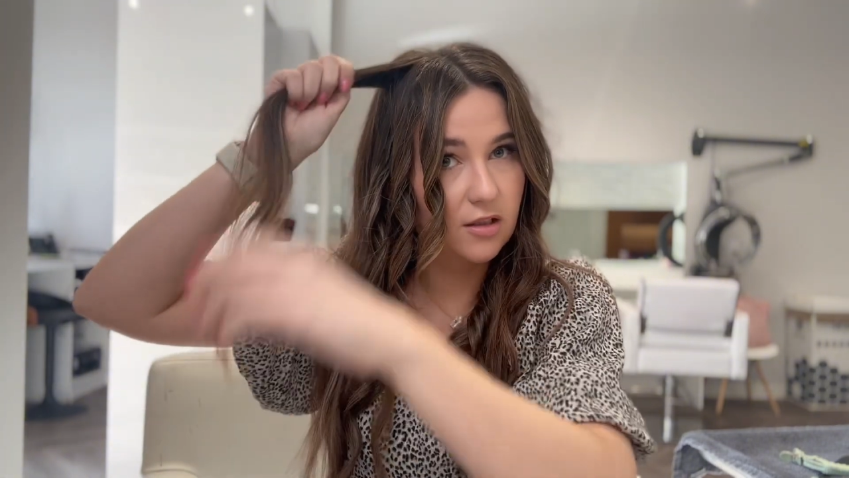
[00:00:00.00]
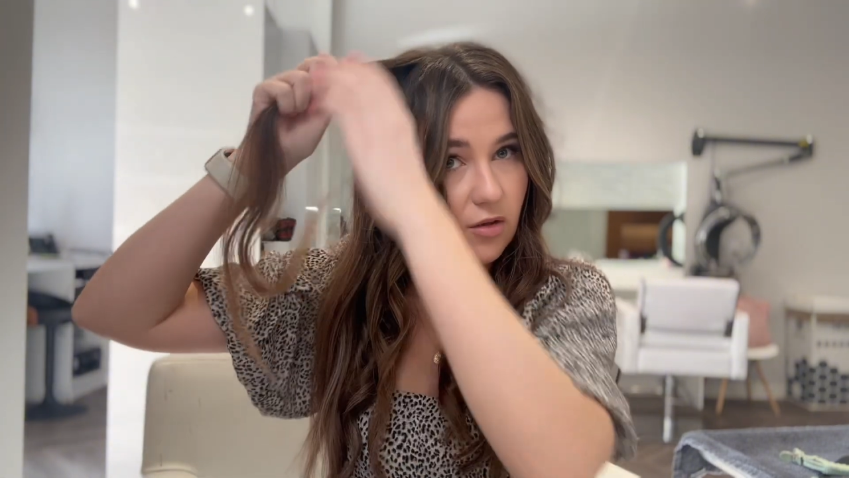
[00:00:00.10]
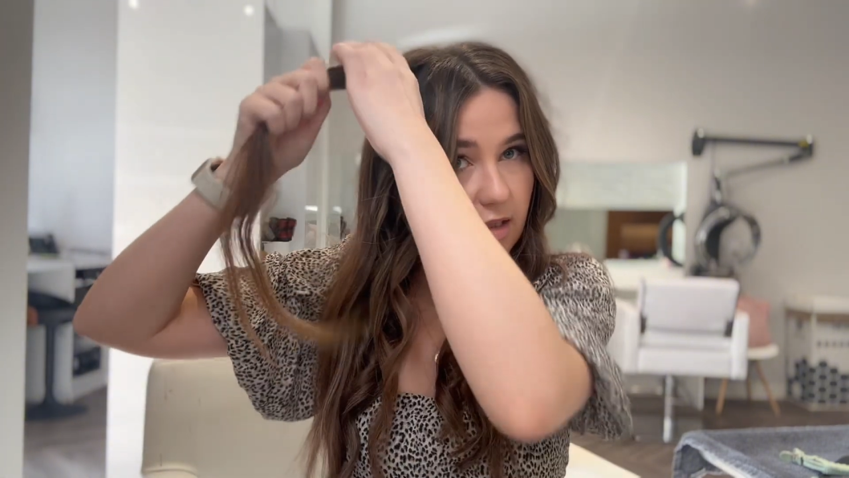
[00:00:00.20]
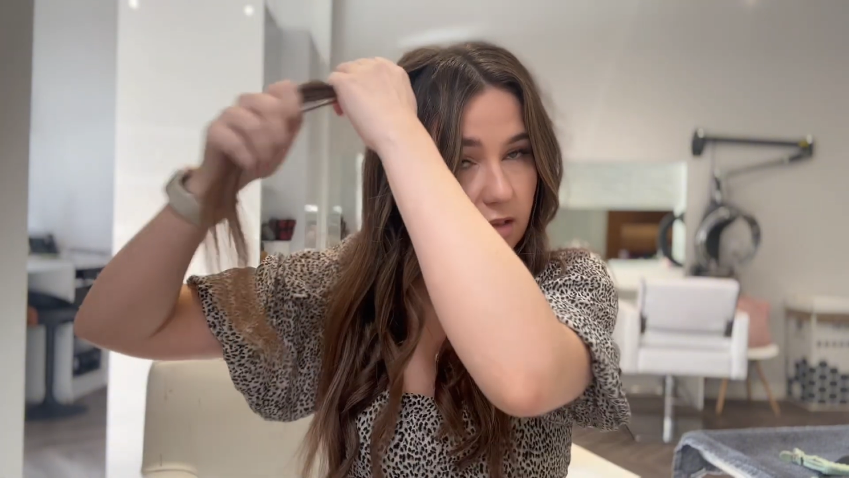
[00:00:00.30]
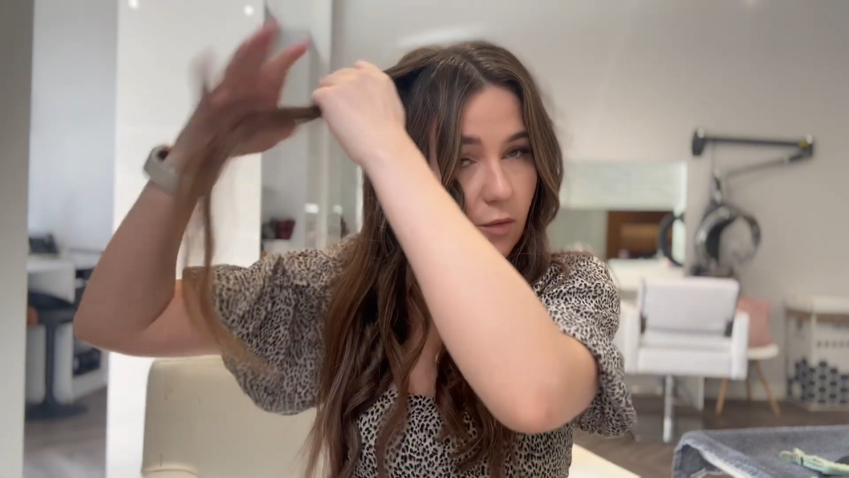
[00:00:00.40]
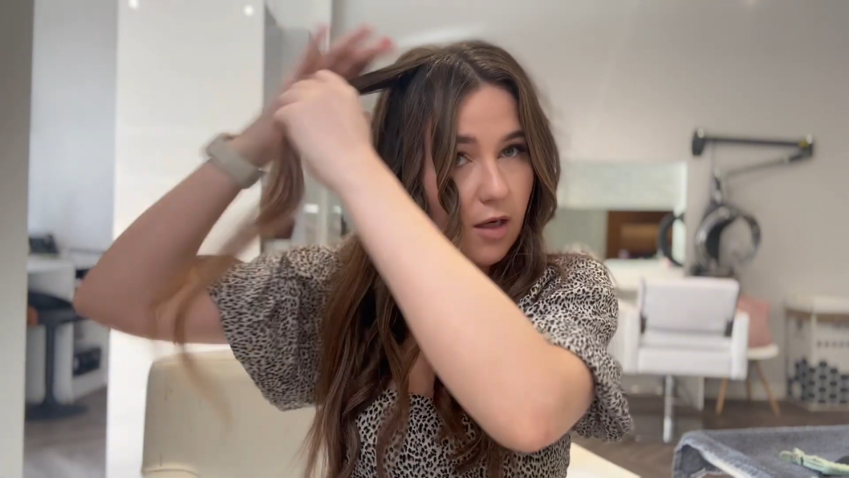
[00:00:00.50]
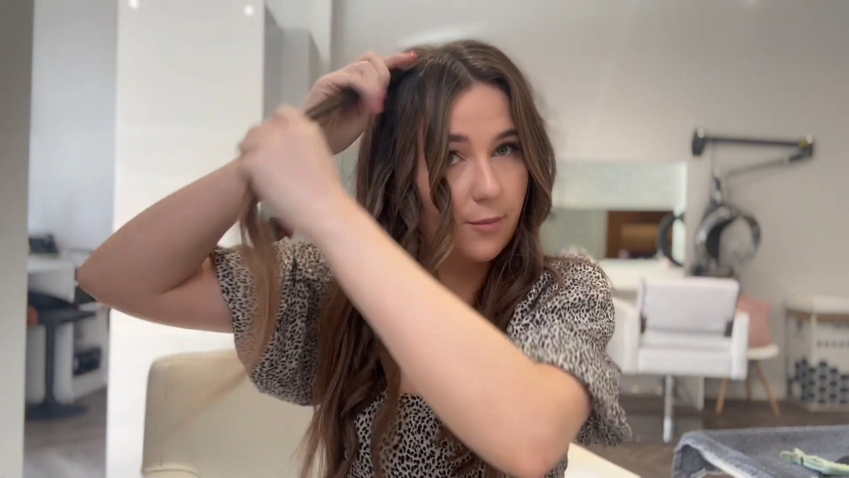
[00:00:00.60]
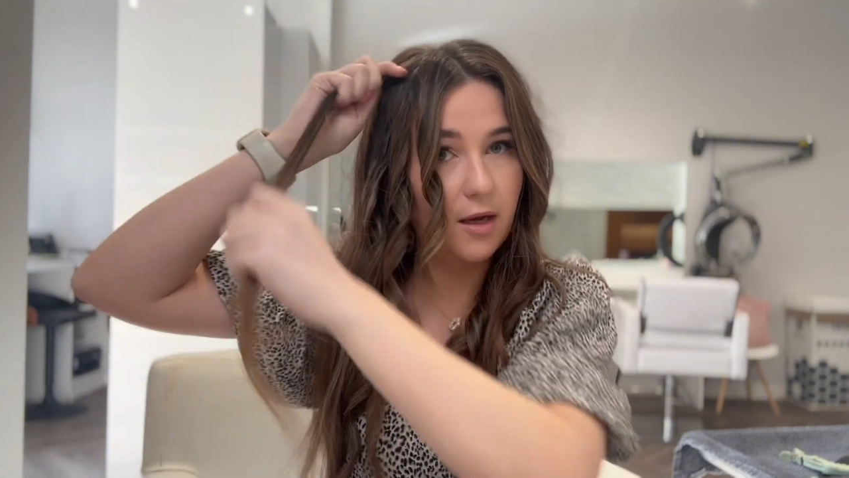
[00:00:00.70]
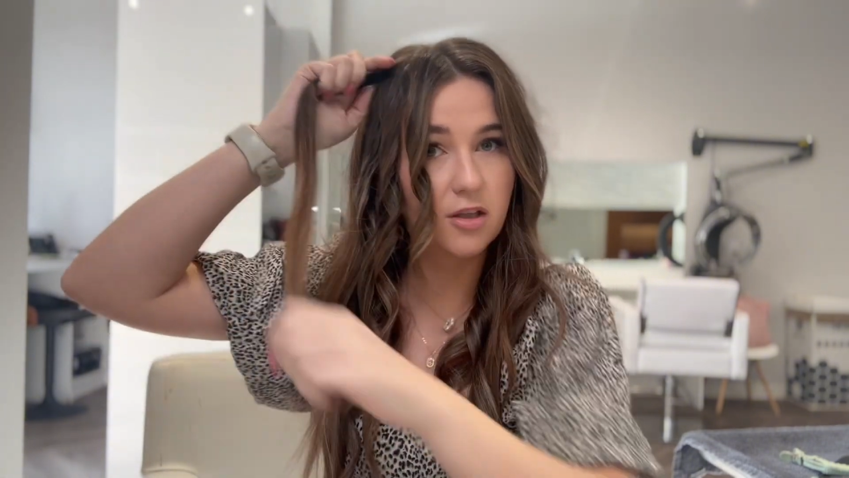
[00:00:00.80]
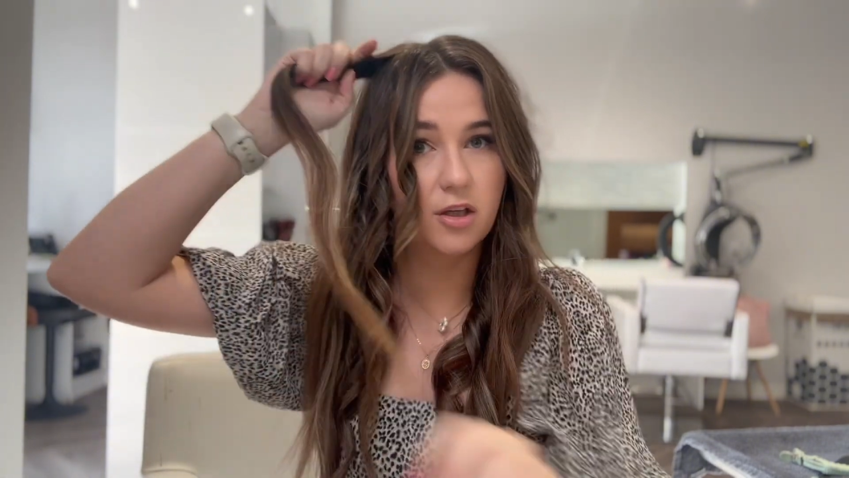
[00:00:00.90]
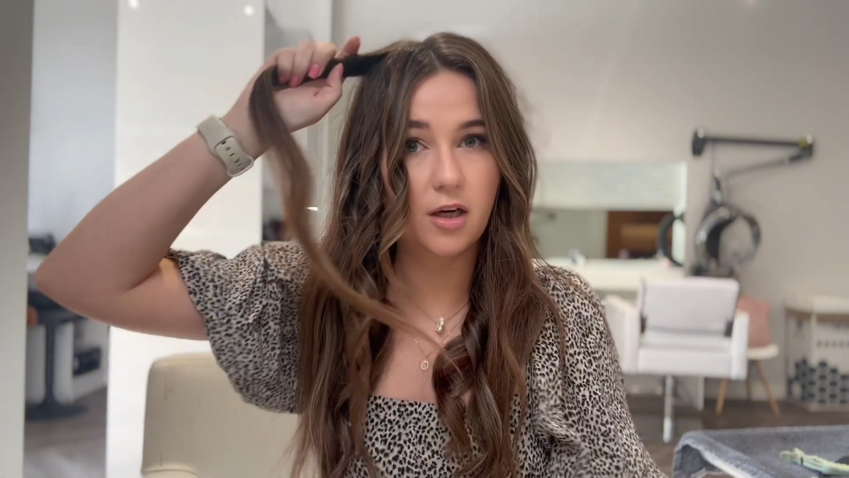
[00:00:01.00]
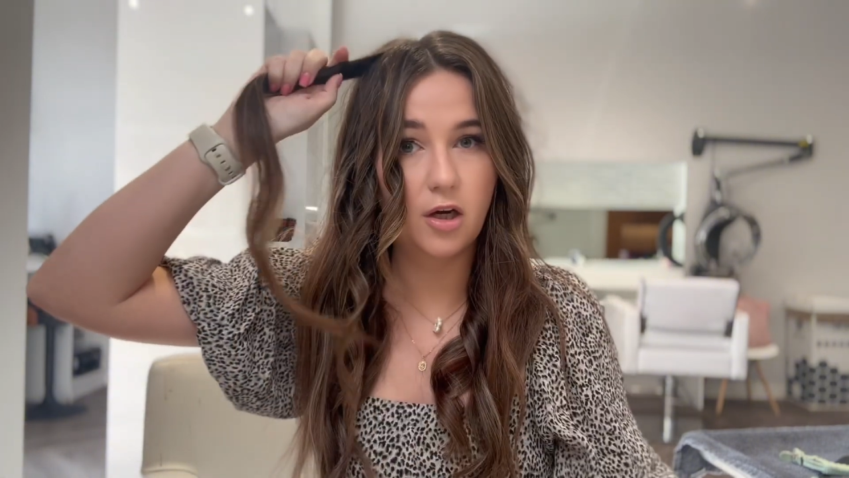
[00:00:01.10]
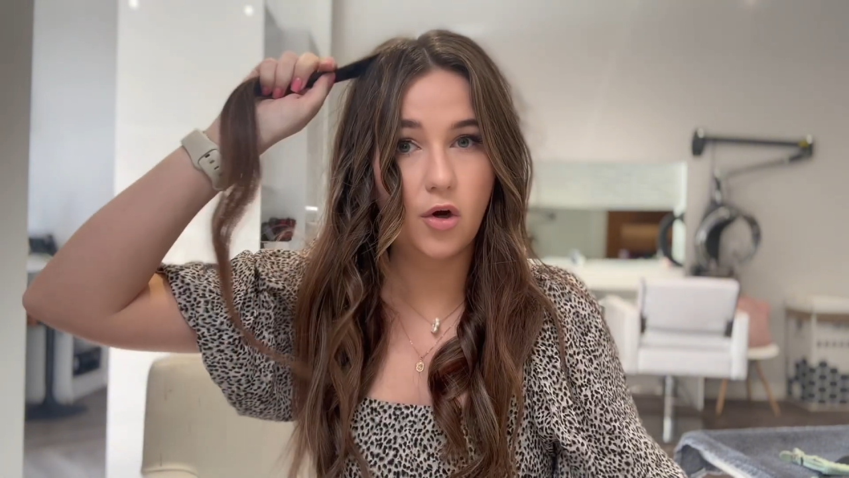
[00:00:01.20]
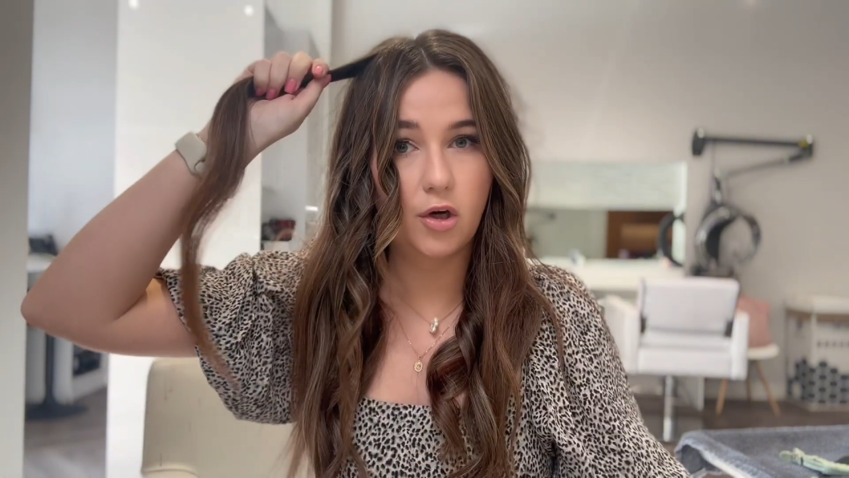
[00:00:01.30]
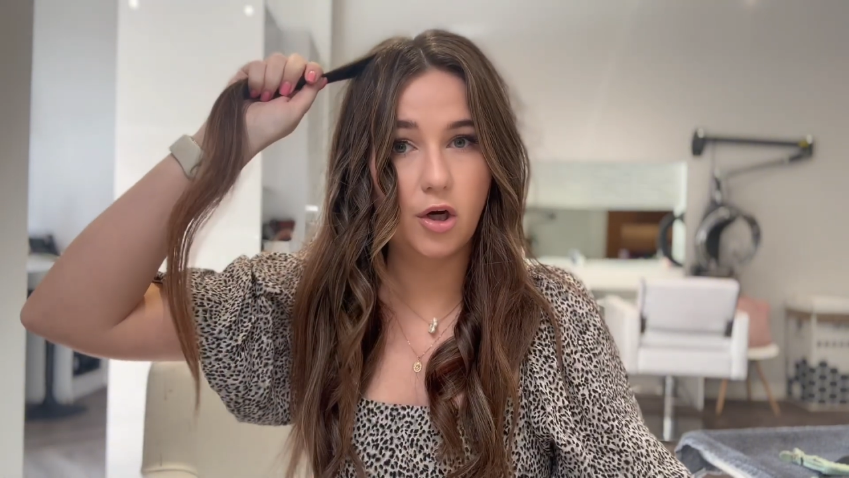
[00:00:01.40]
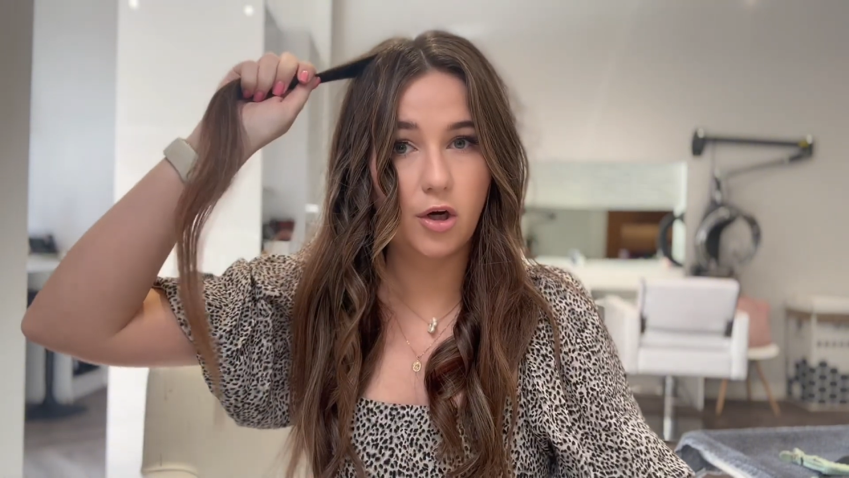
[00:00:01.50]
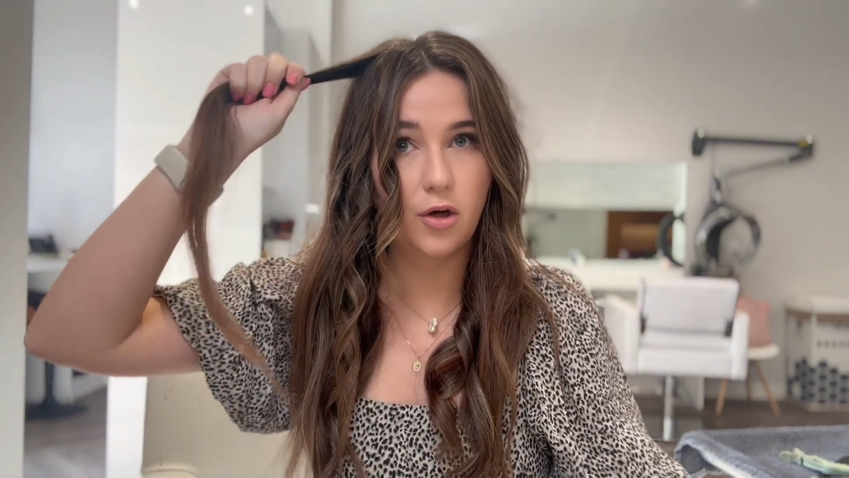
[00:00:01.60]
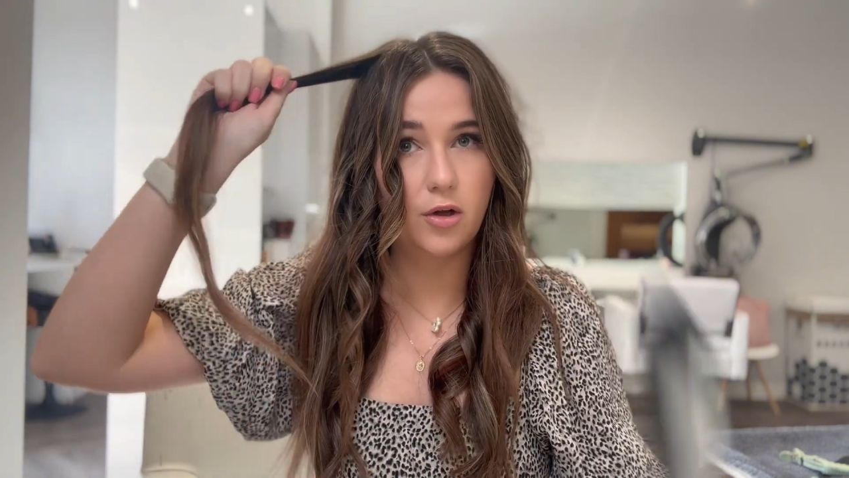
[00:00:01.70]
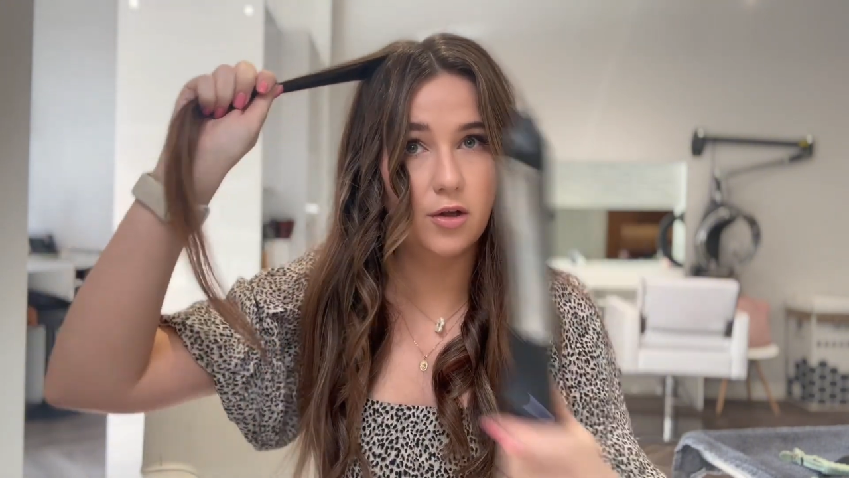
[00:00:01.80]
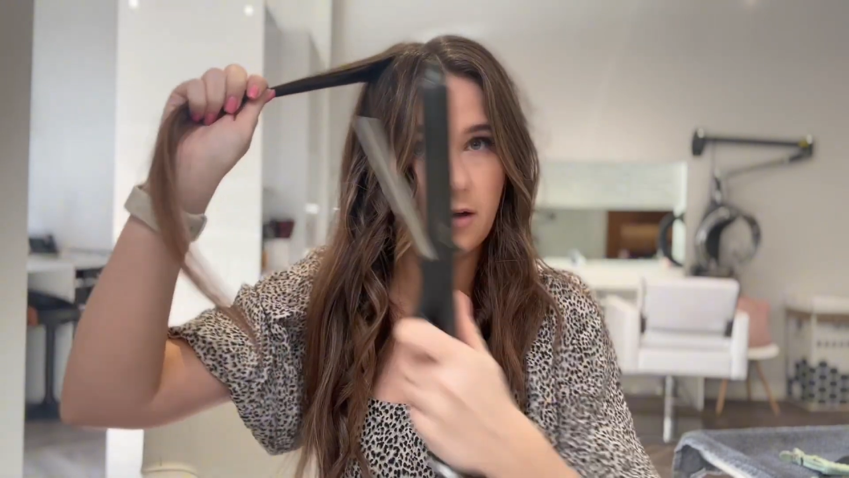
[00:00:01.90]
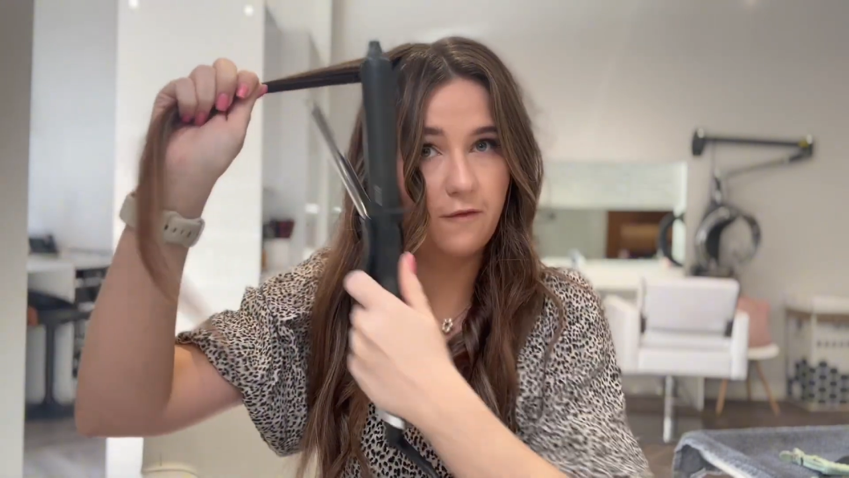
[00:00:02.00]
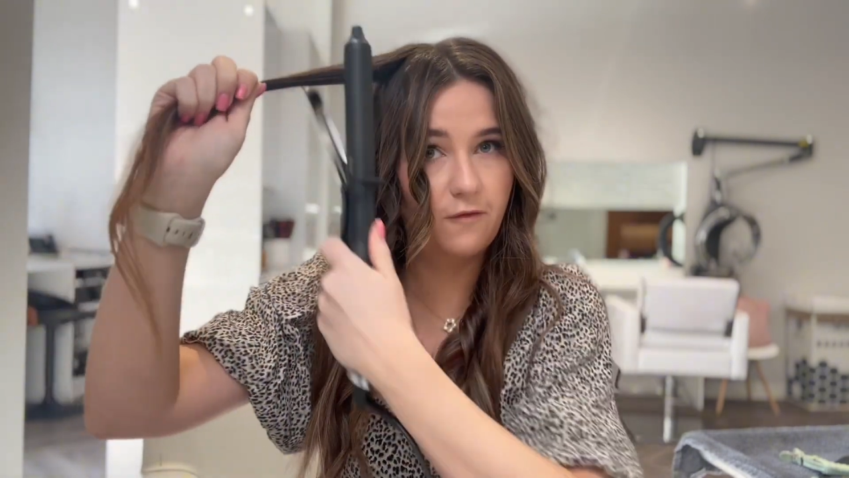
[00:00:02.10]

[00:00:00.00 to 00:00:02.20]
So this one, I'm actually gonna curl